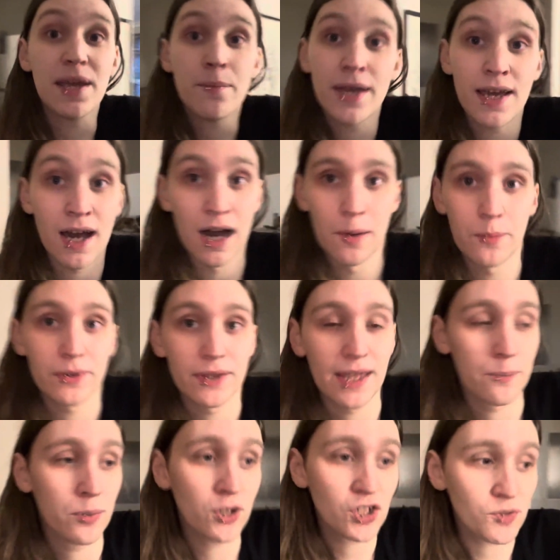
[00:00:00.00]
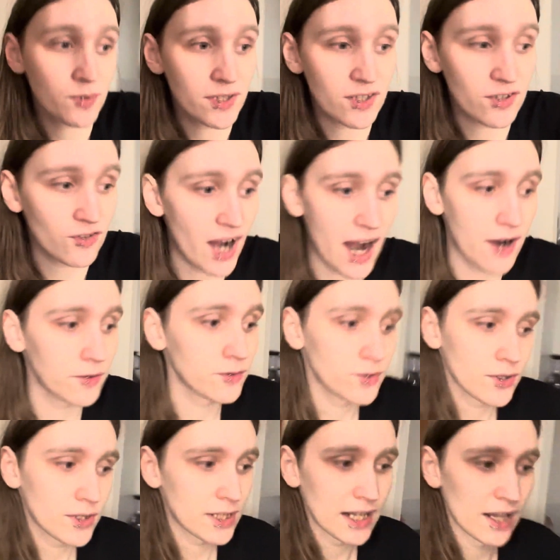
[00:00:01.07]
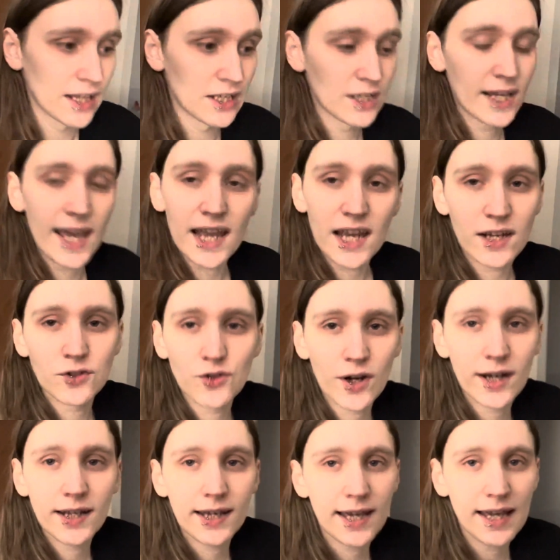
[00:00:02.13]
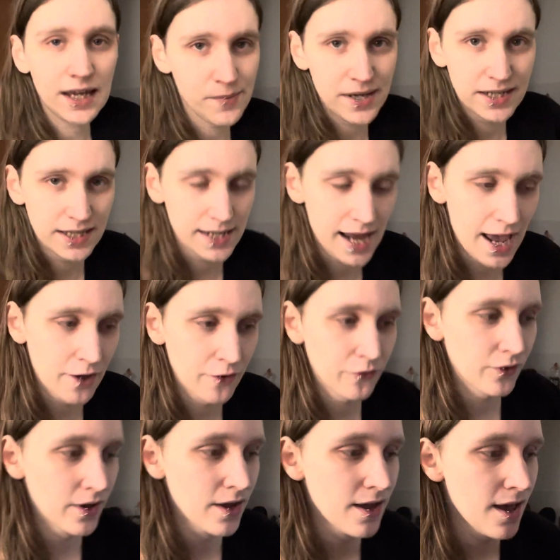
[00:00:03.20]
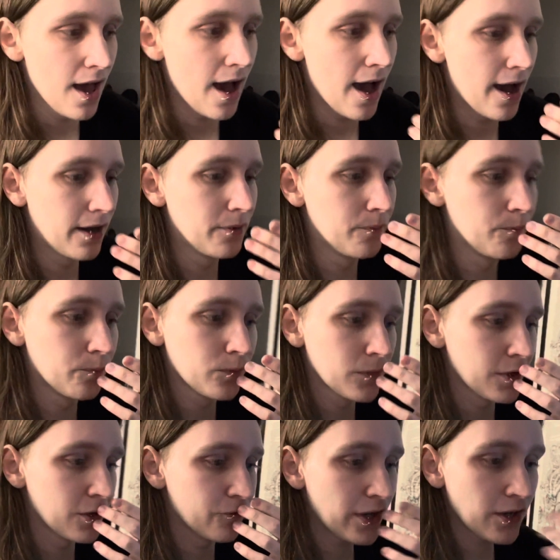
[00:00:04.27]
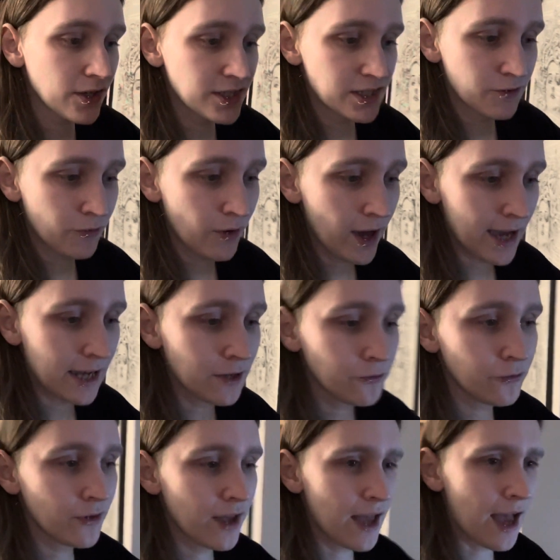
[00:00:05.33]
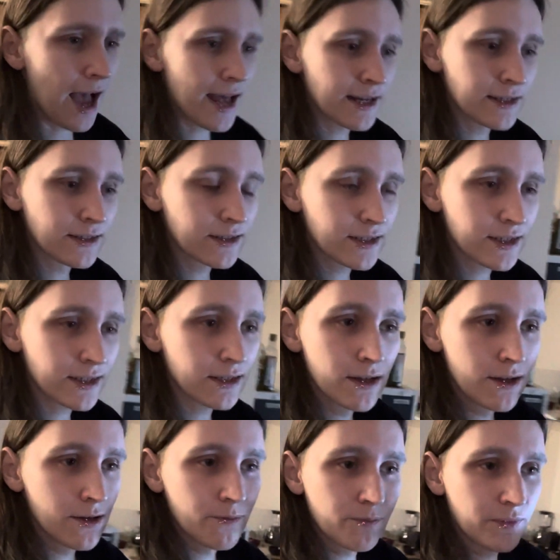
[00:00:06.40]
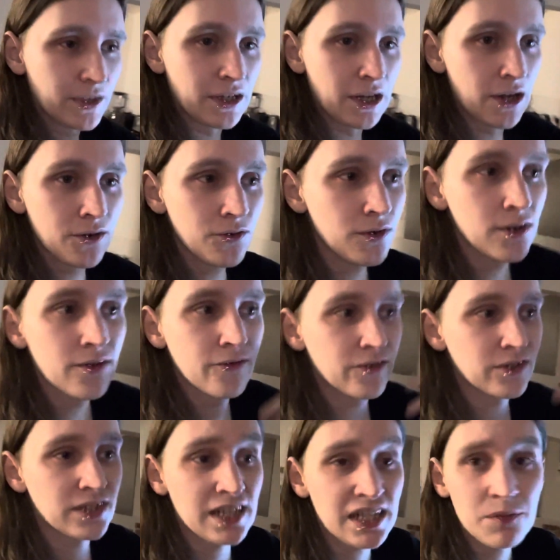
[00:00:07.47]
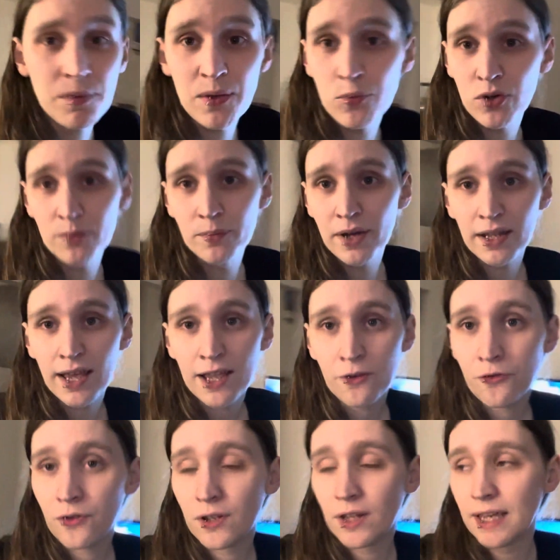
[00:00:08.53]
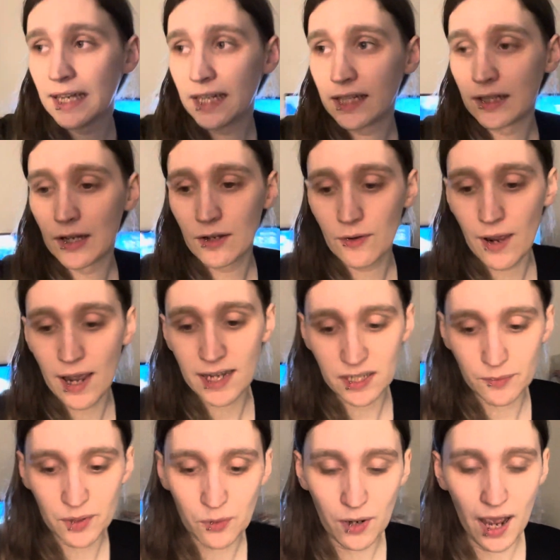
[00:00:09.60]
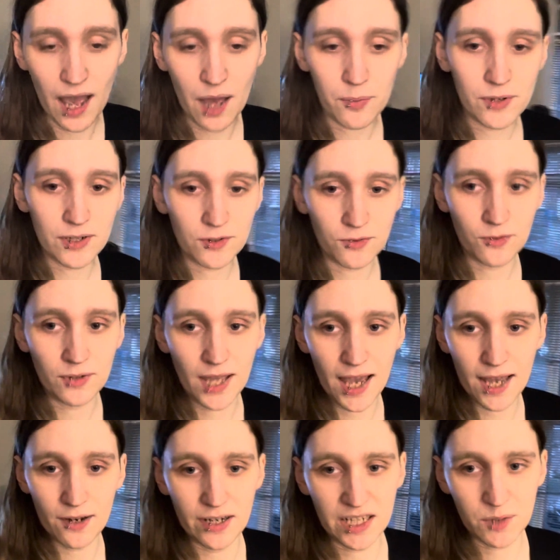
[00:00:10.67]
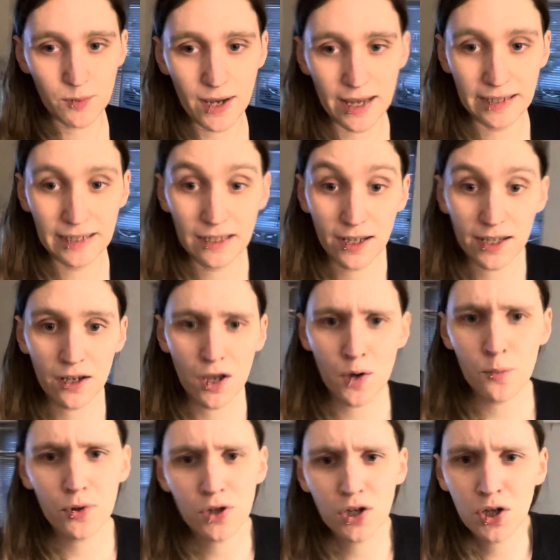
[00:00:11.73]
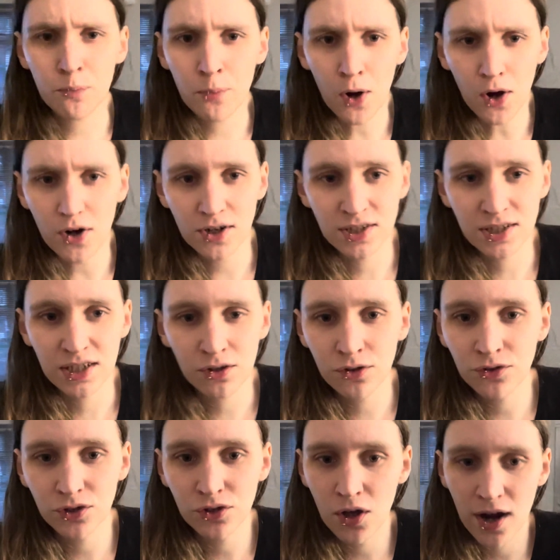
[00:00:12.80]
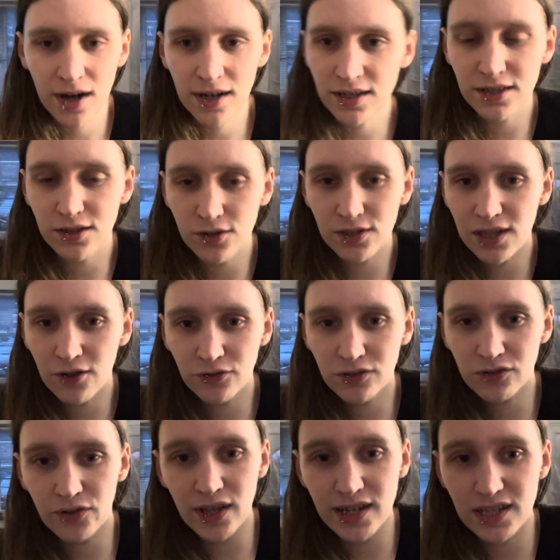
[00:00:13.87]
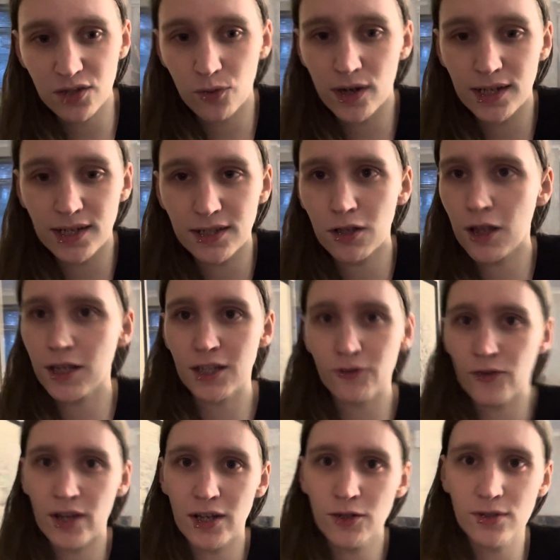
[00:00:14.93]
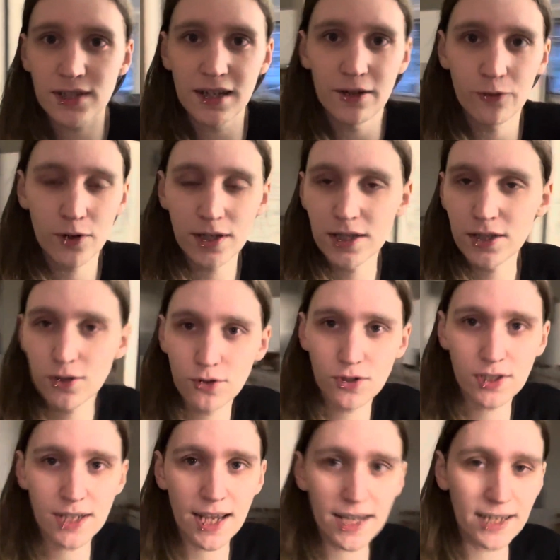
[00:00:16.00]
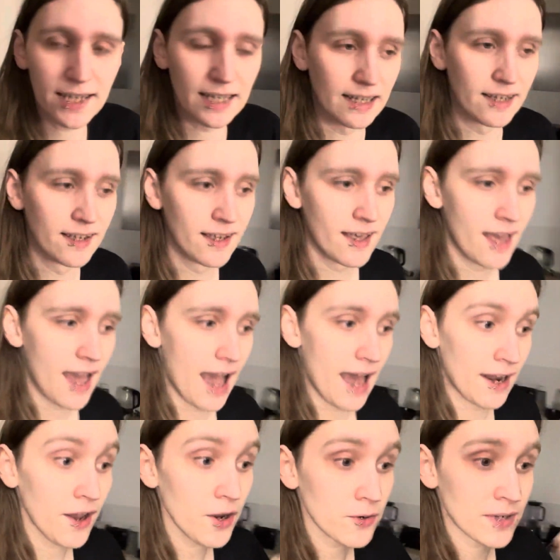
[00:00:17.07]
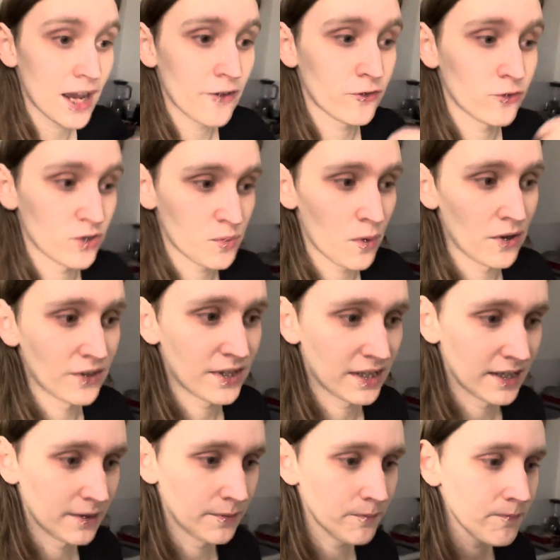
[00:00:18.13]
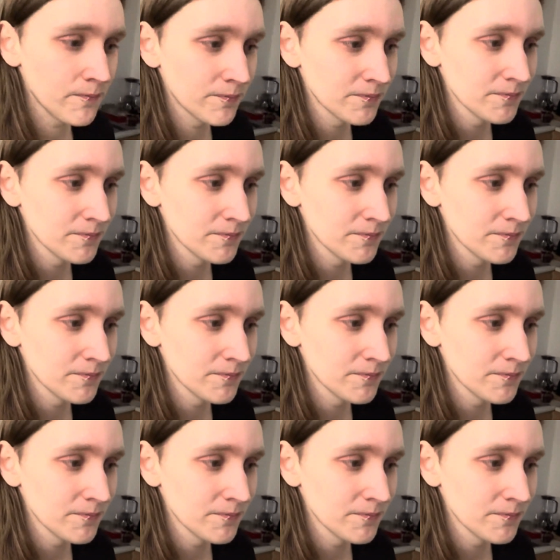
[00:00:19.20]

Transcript: me up, they push me to the ground, and they like kick, try to kick me to death. Um, then I survive, and you know, the cis people in my life are like, you know, asking me what happened and all that, and I explain. They're like, but you box. you know how to do self-defense. Why didn't you like defend yourself? Why did you just take it? And I would have to respond to them